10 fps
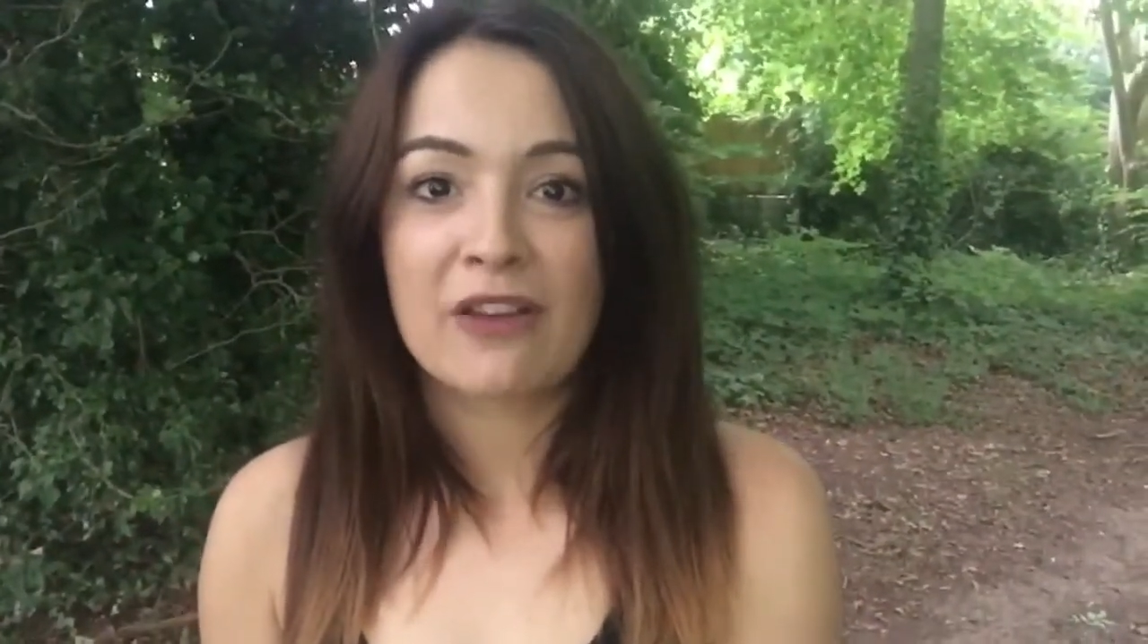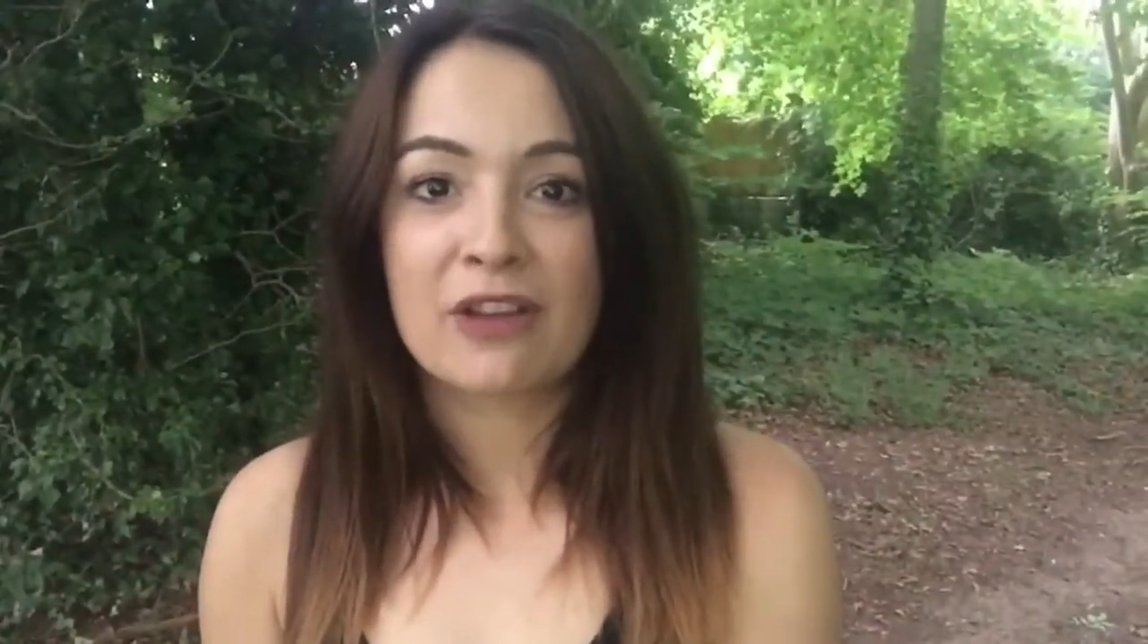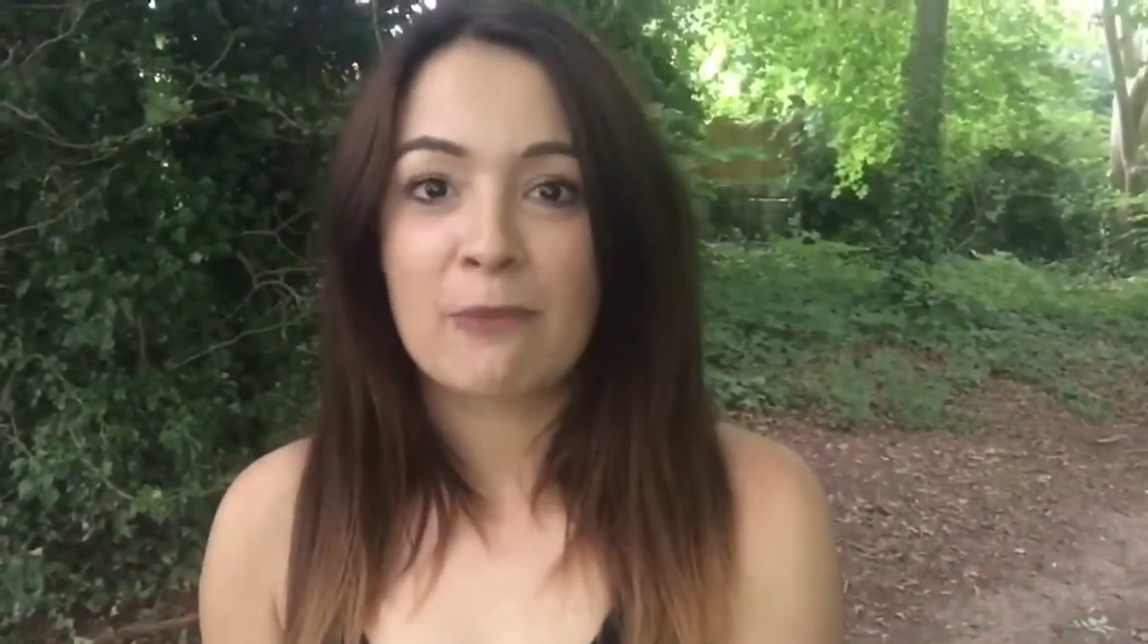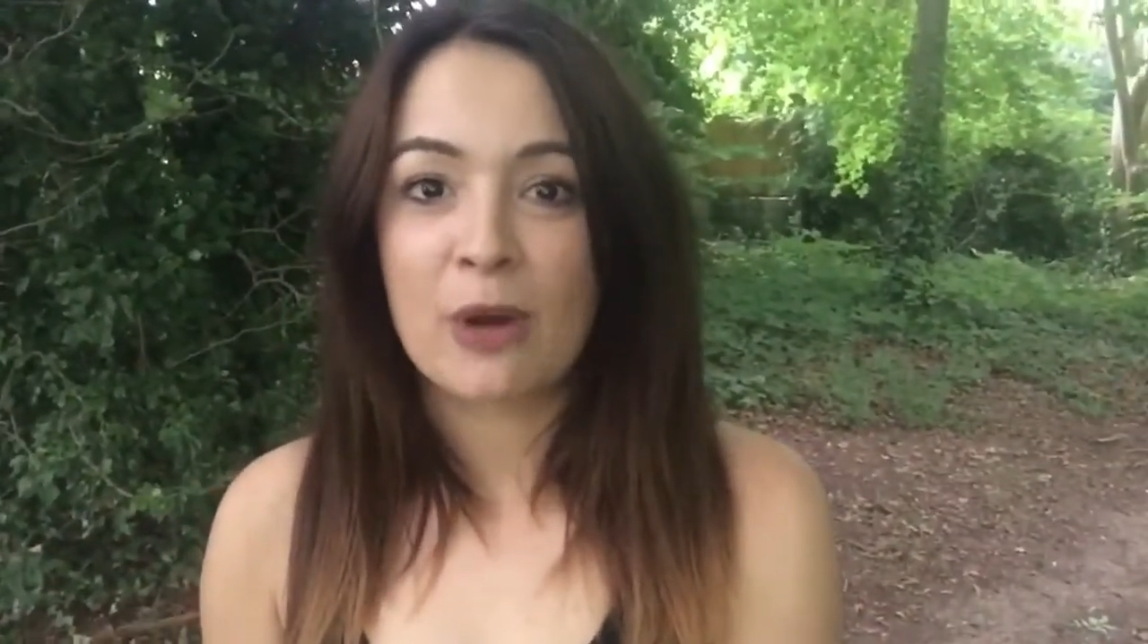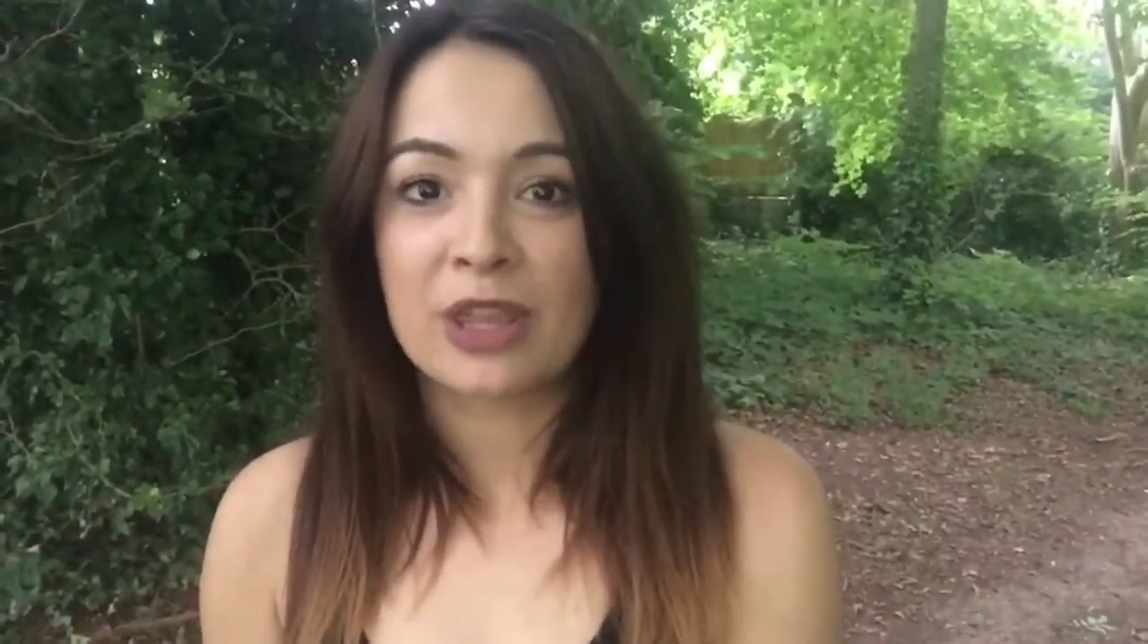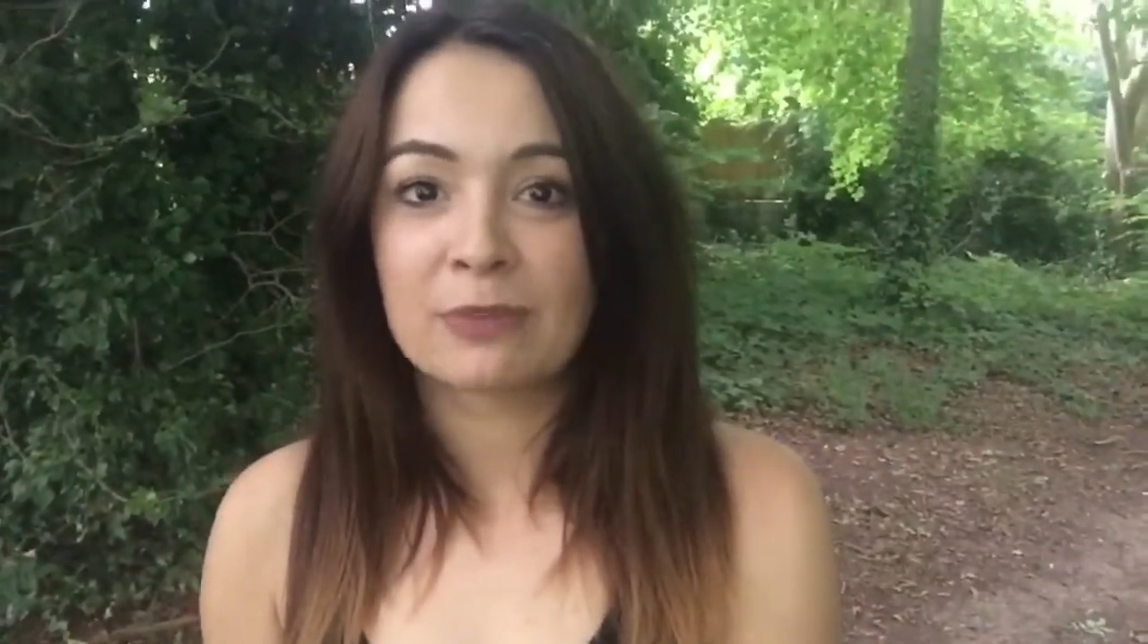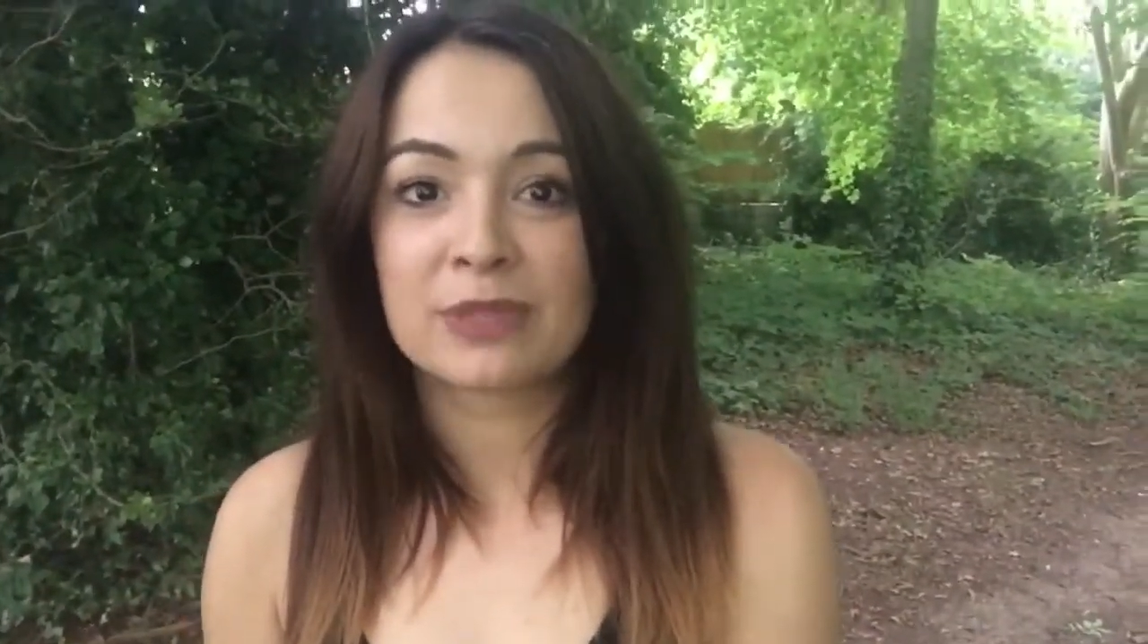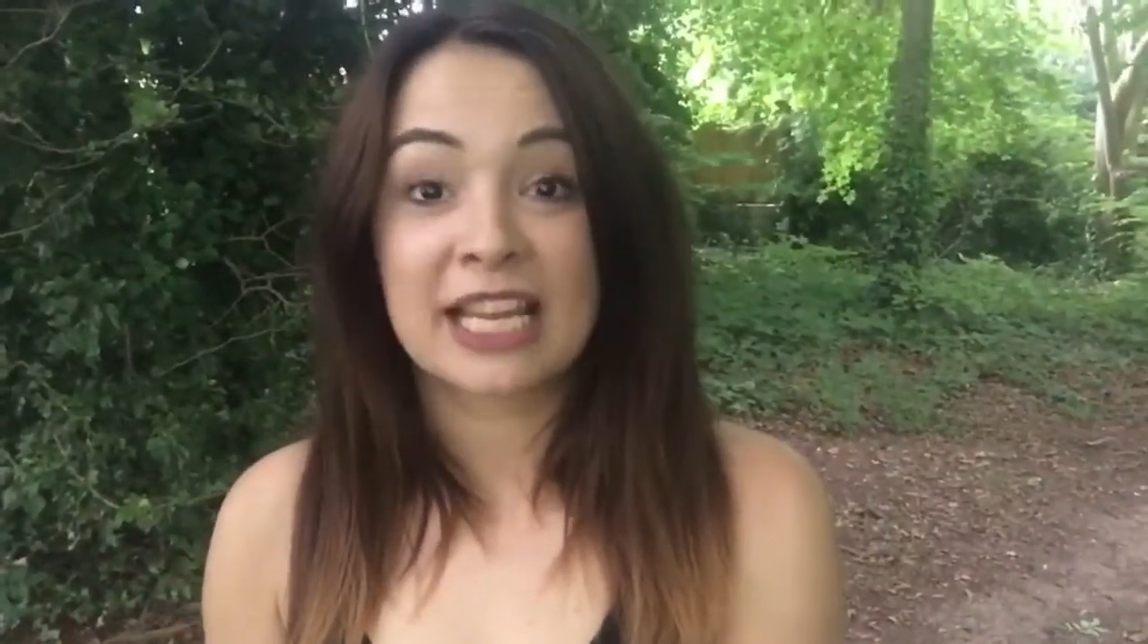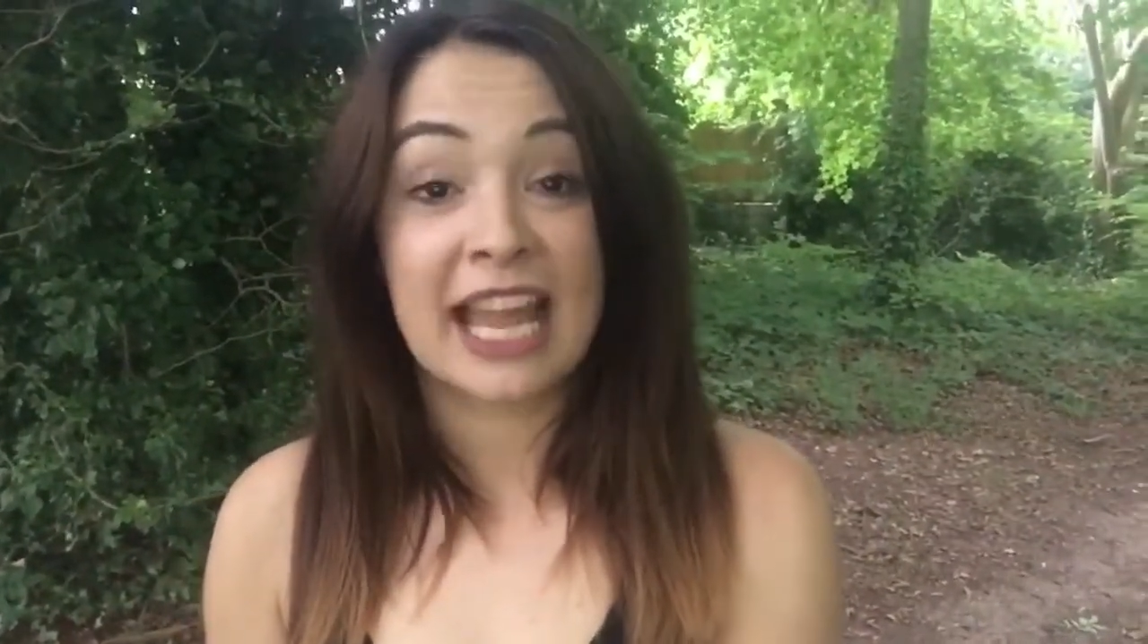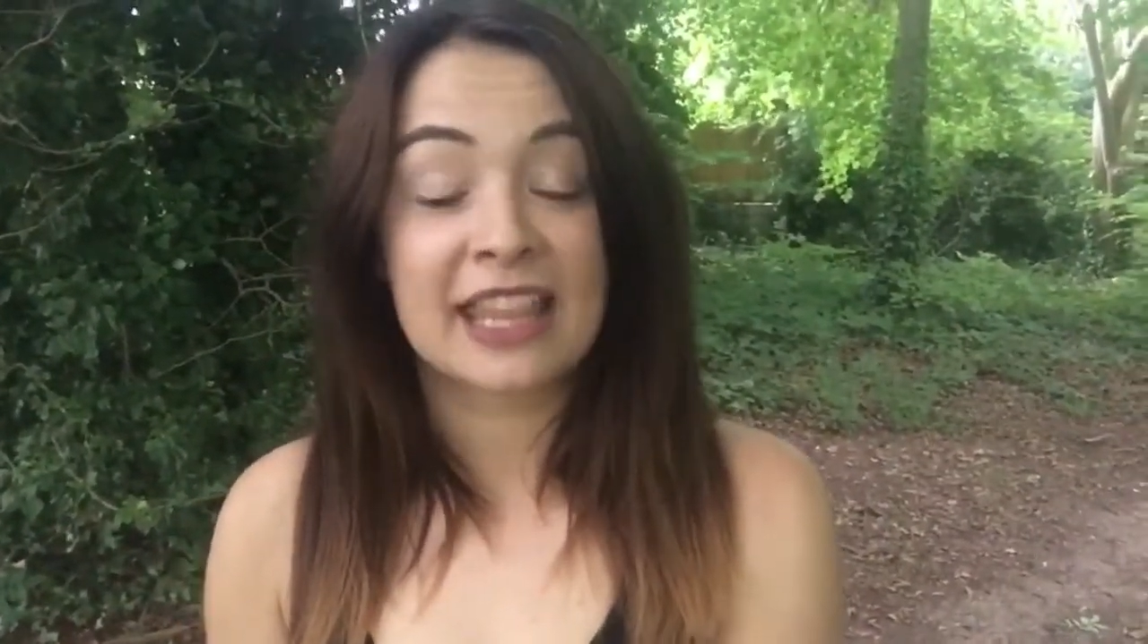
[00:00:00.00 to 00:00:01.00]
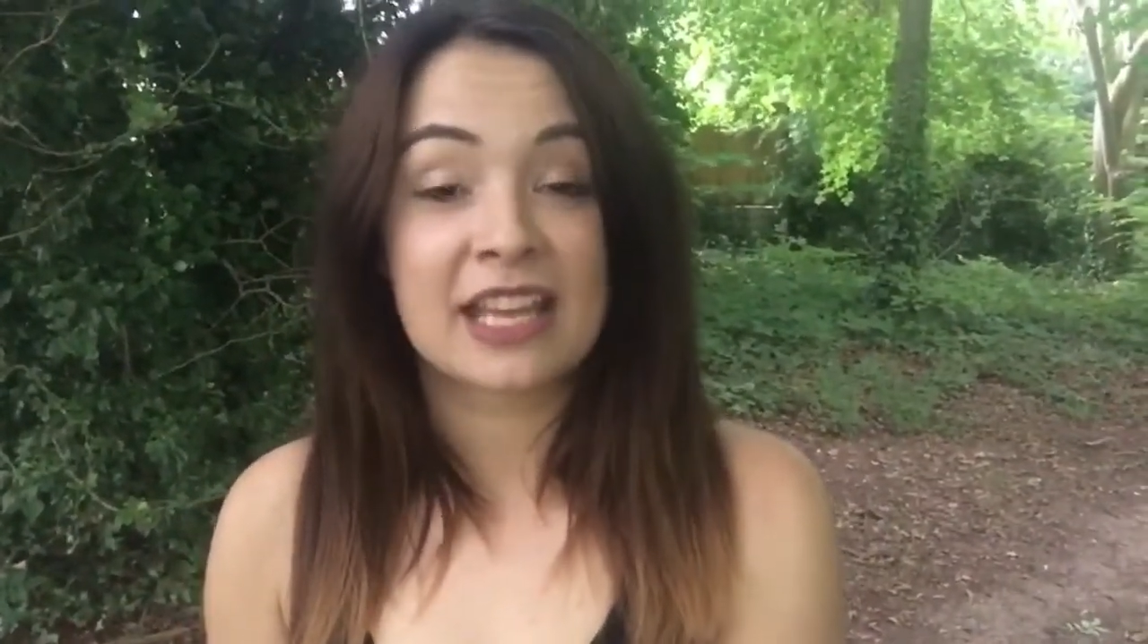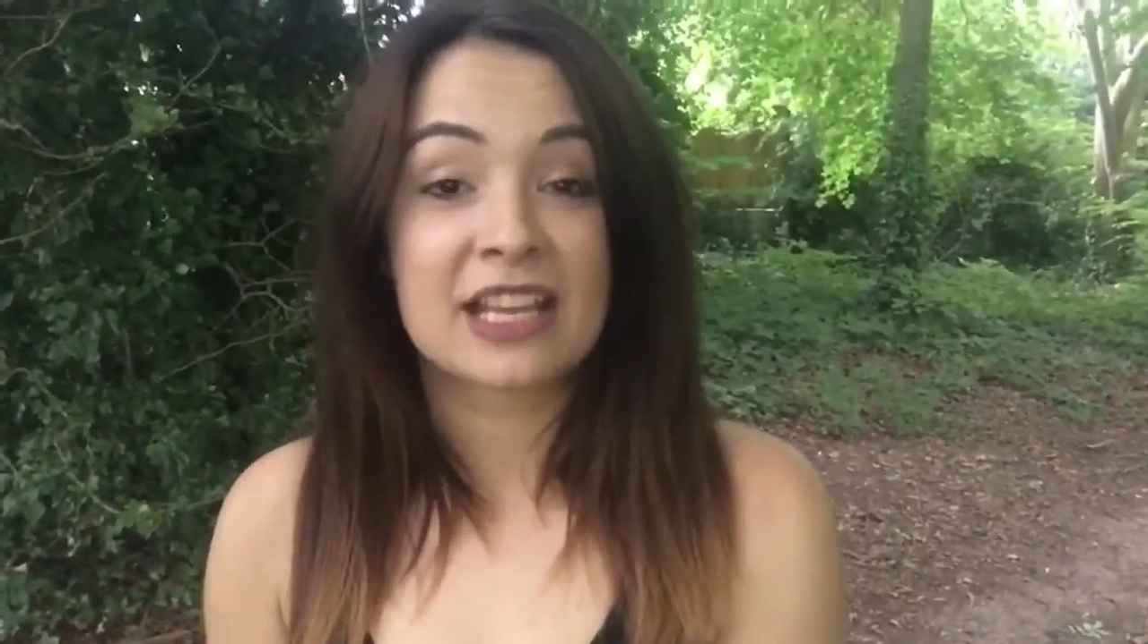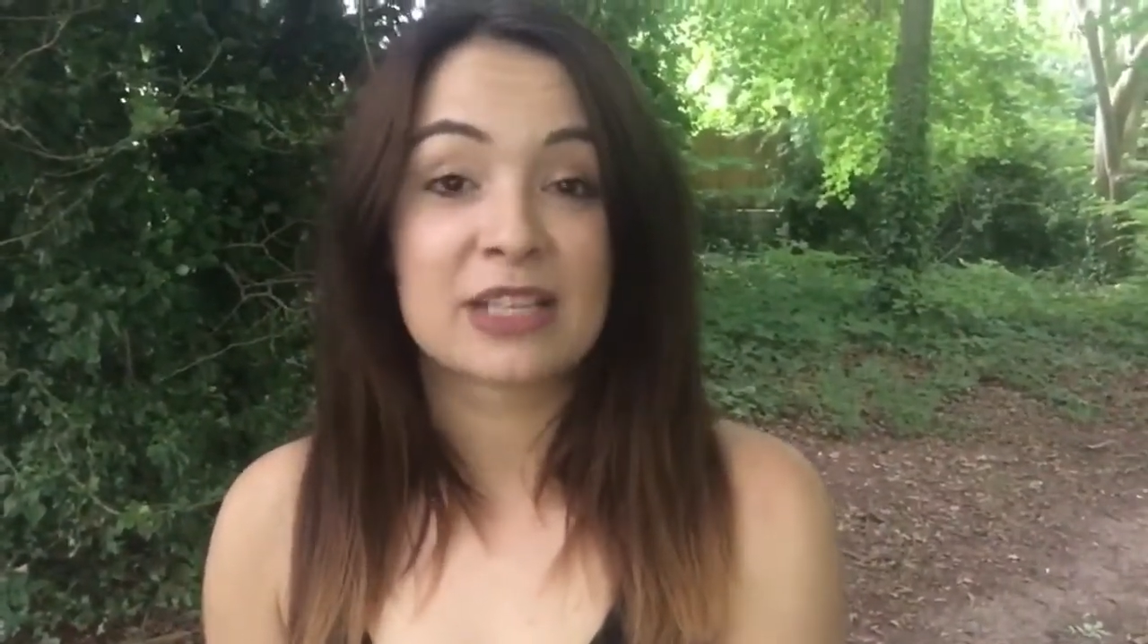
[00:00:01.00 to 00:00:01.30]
I've combined them together